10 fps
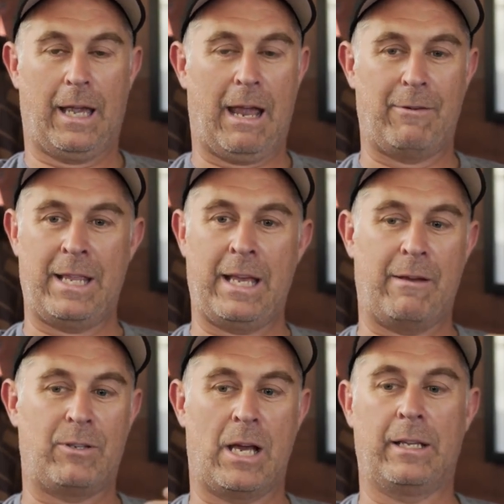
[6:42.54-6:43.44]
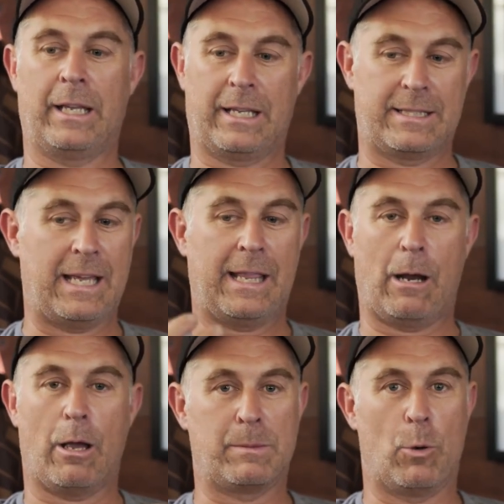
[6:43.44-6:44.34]
Everything I've done, like I say, that
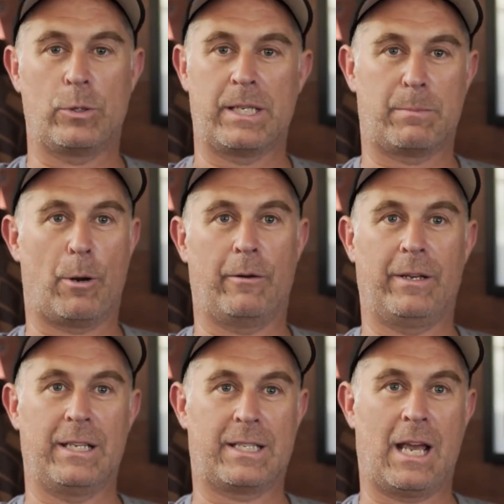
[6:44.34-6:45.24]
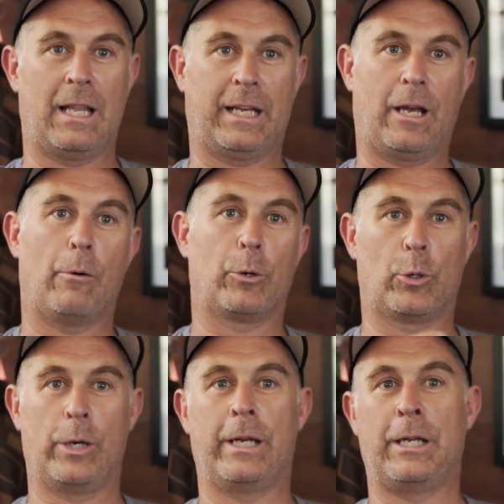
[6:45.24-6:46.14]
osmosis part of it, it's kind of like got
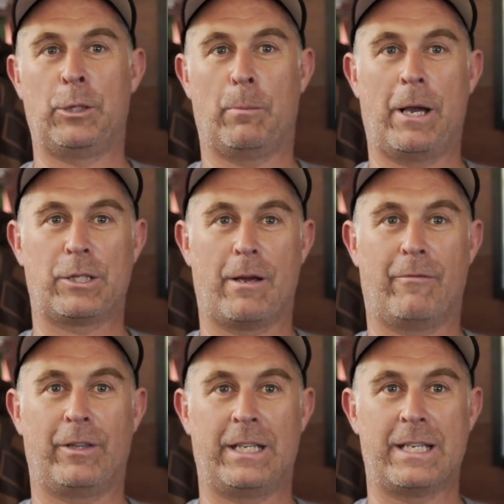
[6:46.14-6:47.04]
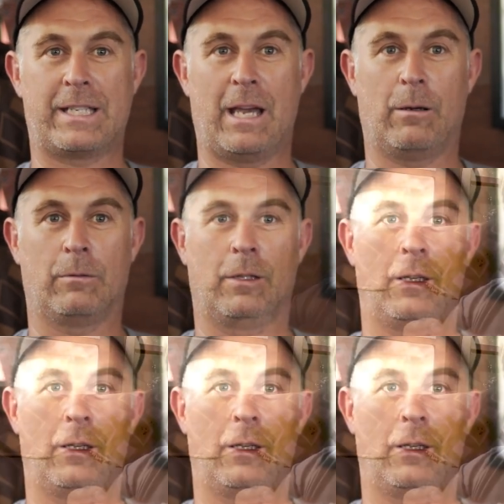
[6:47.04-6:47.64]
recruited into a bike shop for the discount,